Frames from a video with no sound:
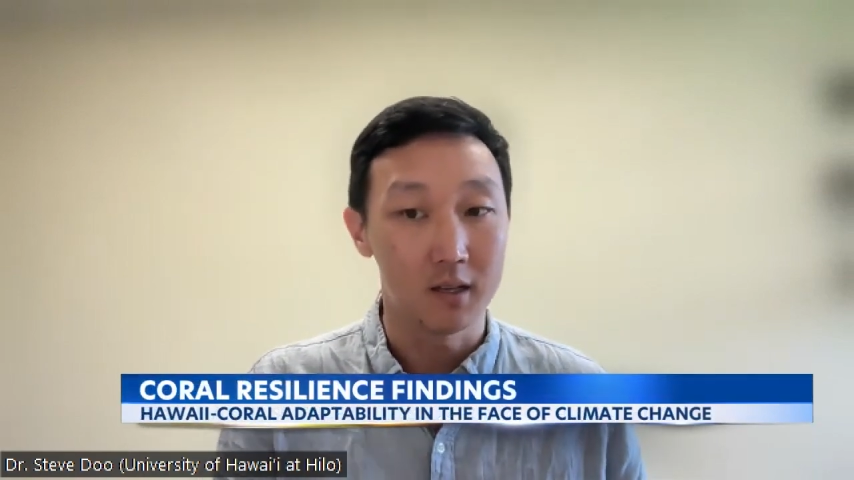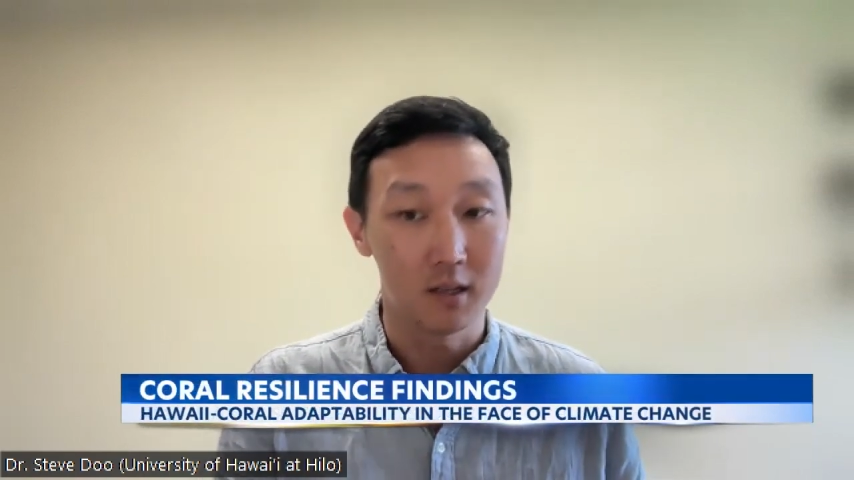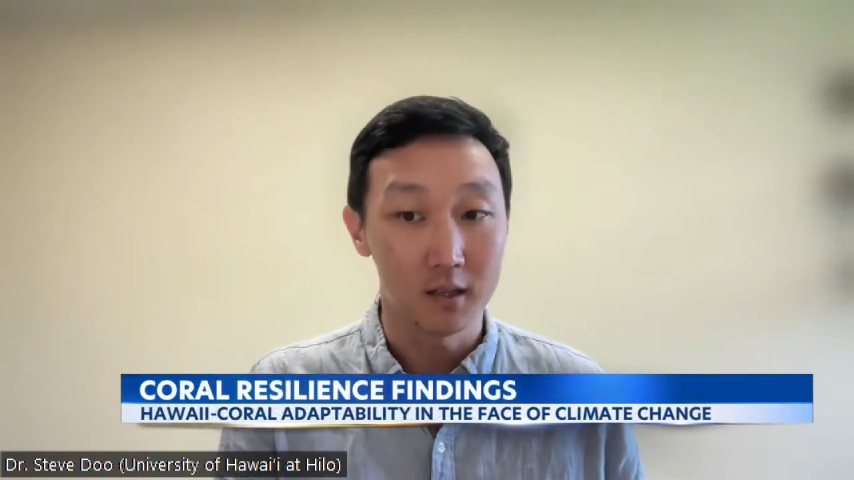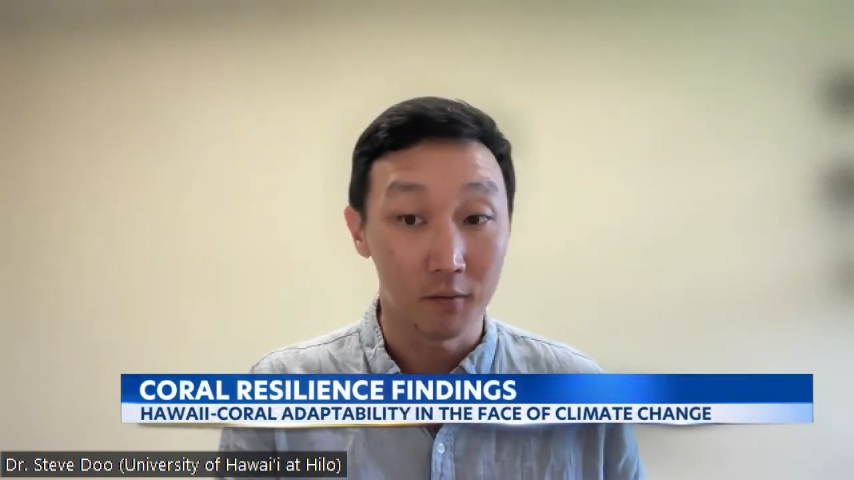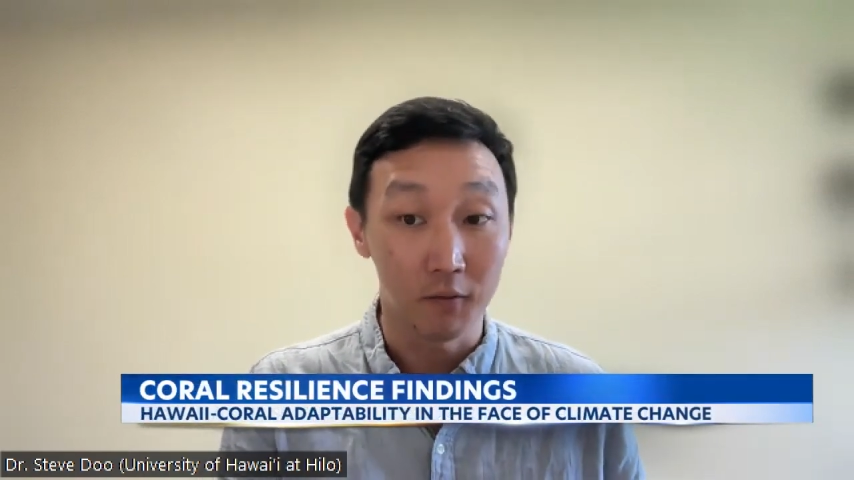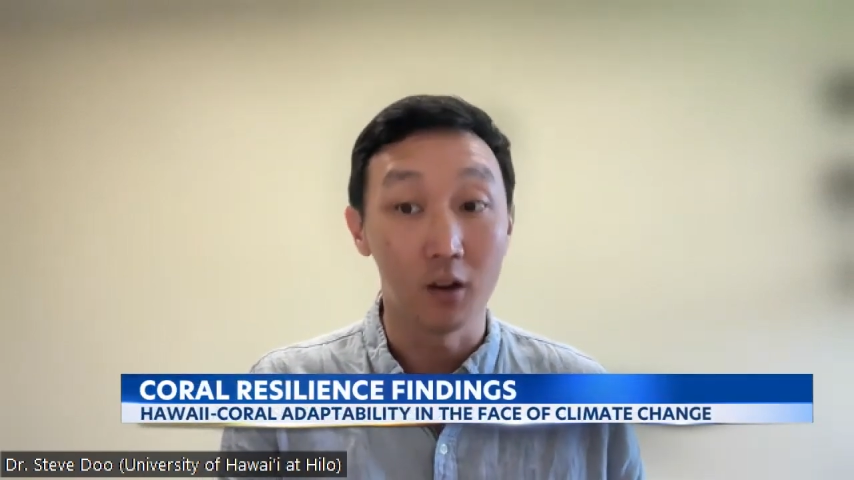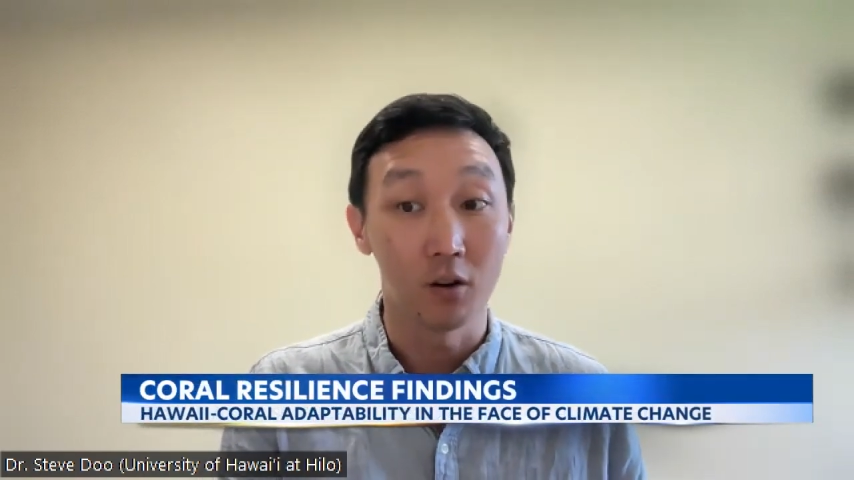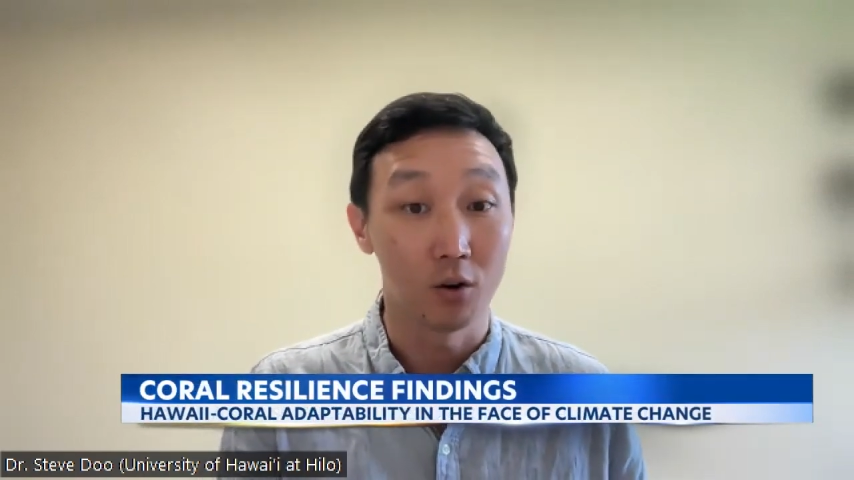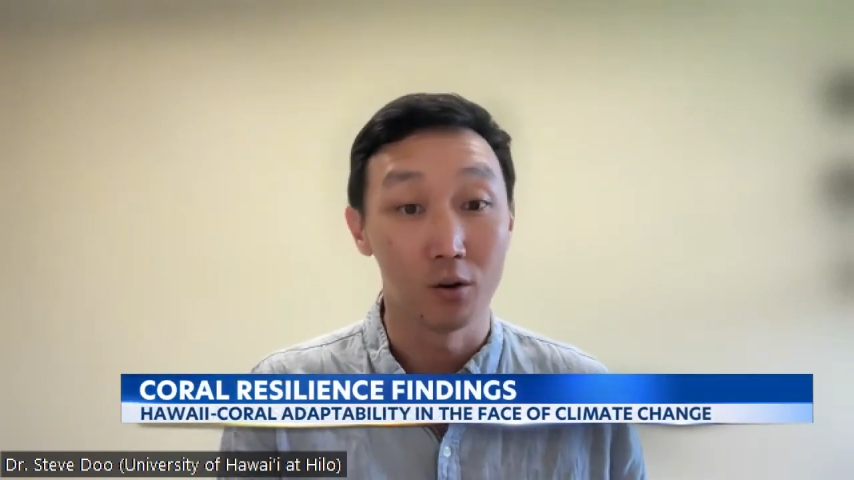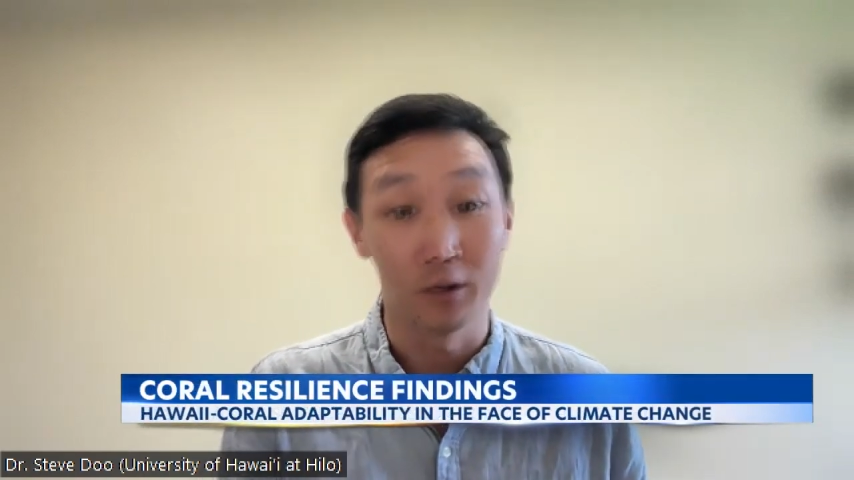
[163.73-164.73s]
it's the finger
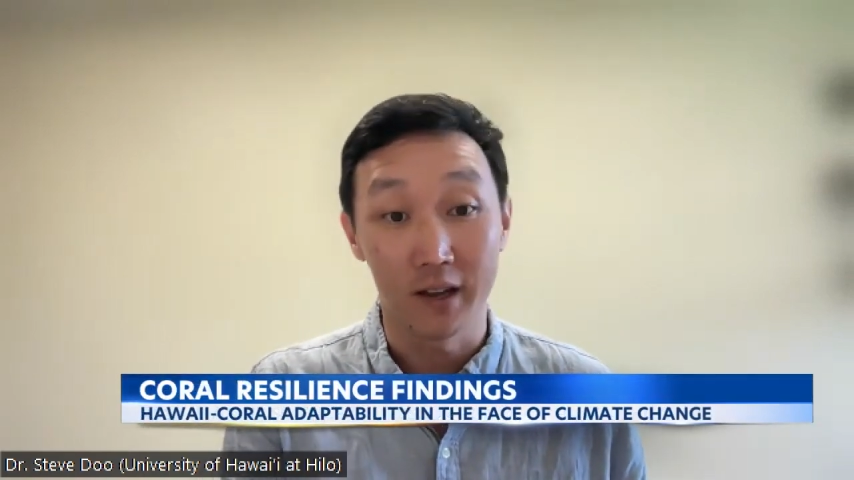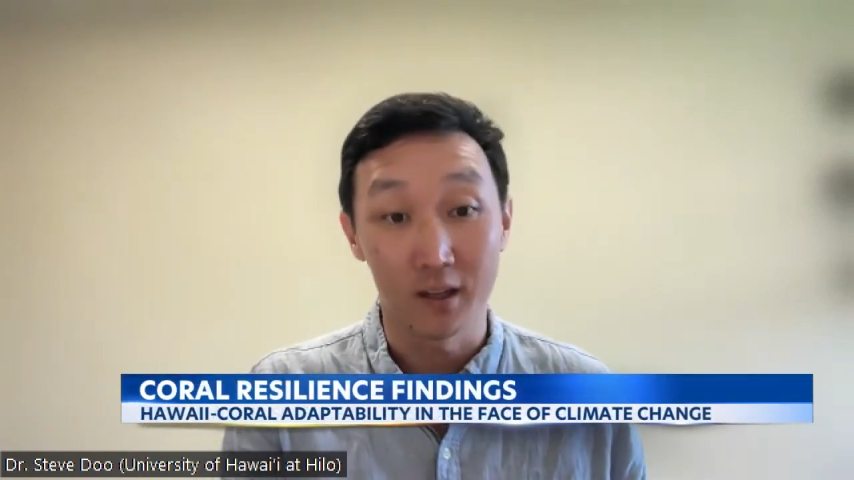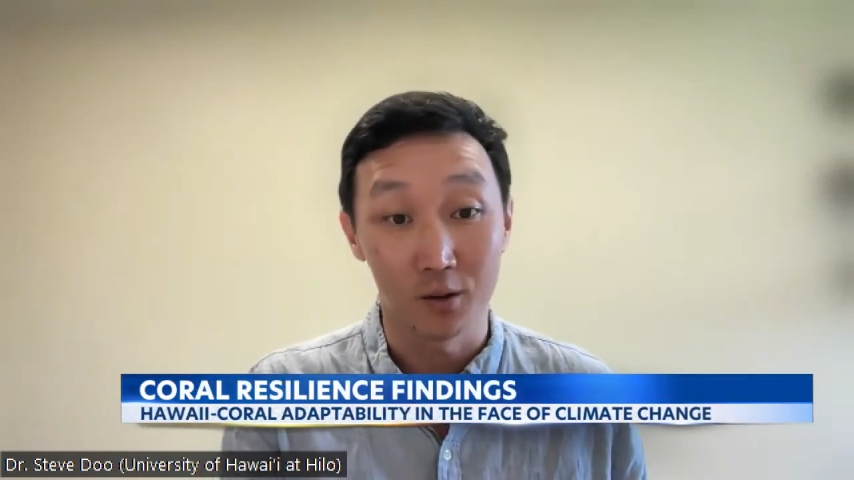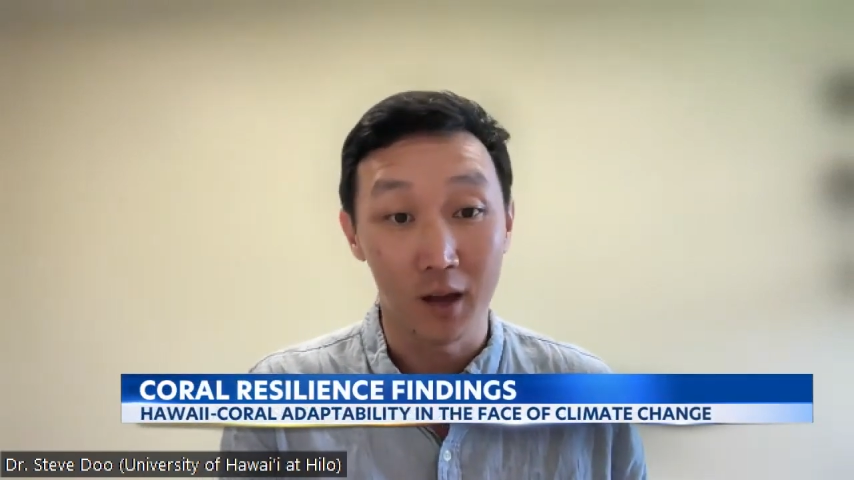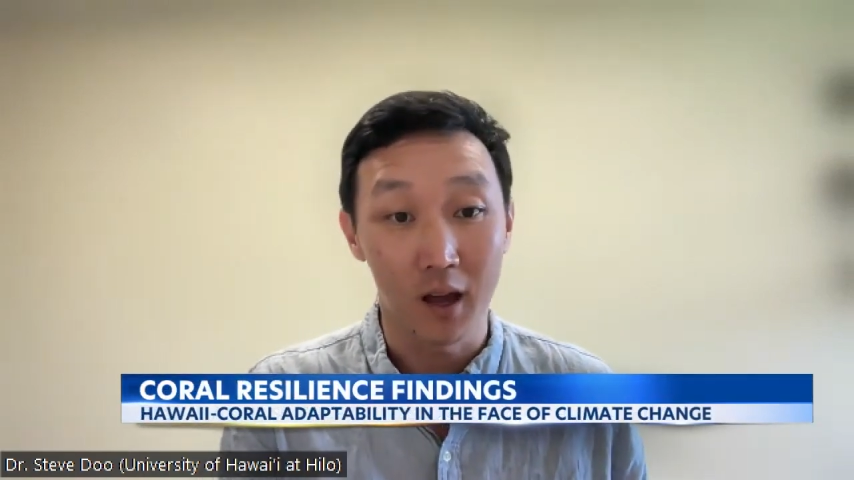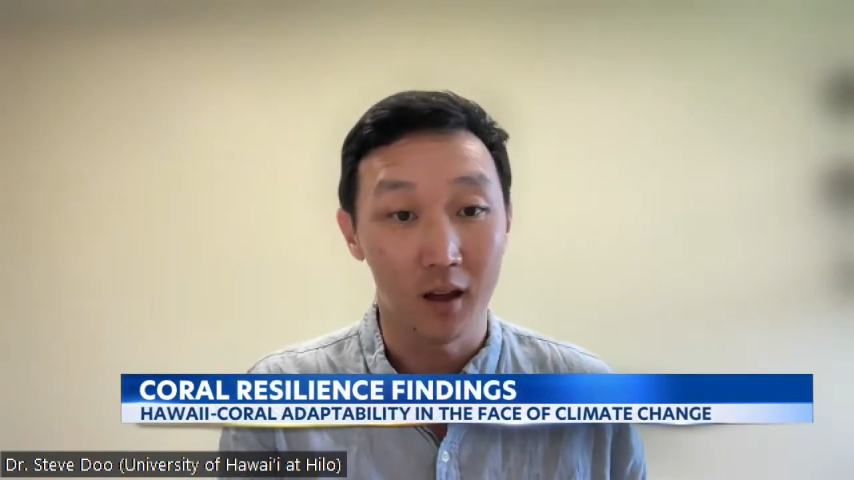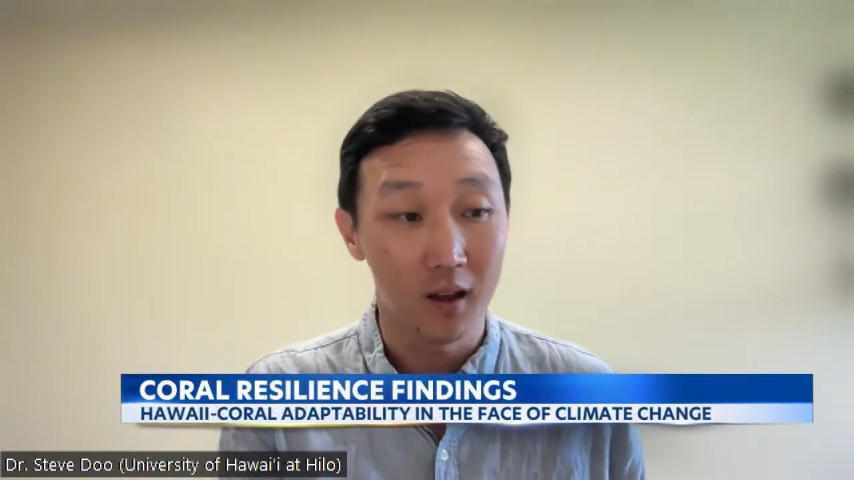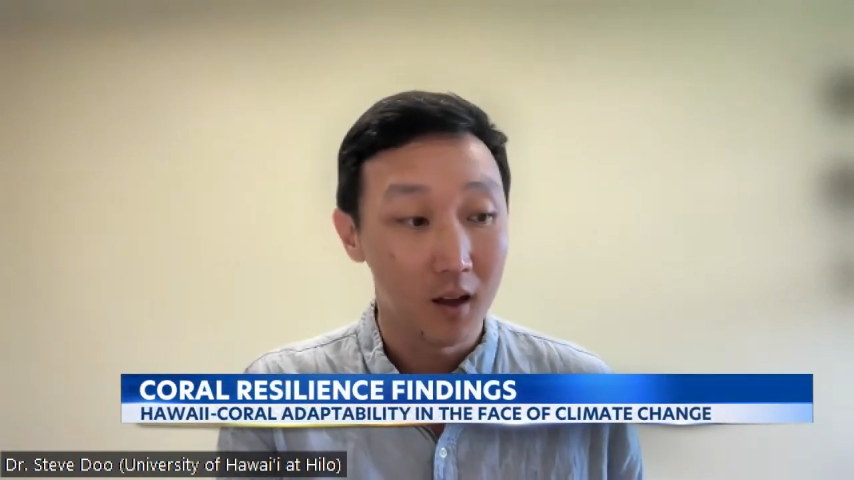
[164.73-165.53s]
coral. That's okay.